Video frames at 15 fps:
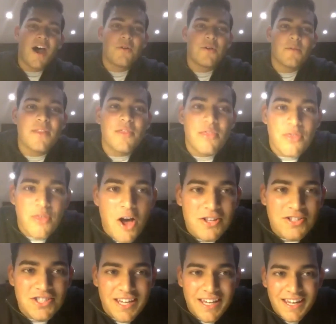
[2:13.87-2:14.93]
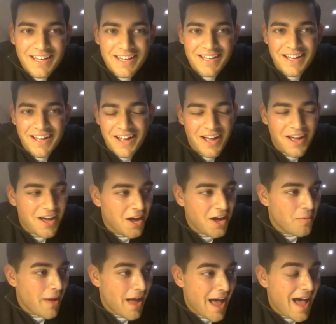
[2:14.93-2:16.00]
would have been 3rd year
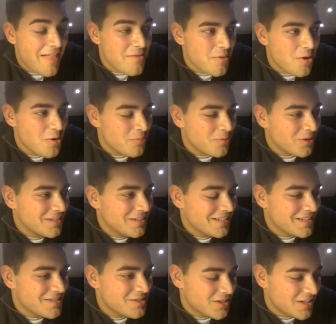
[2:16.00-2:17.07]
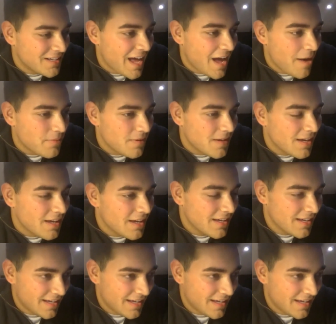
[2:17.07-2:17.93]
at the moment. Took a gap year.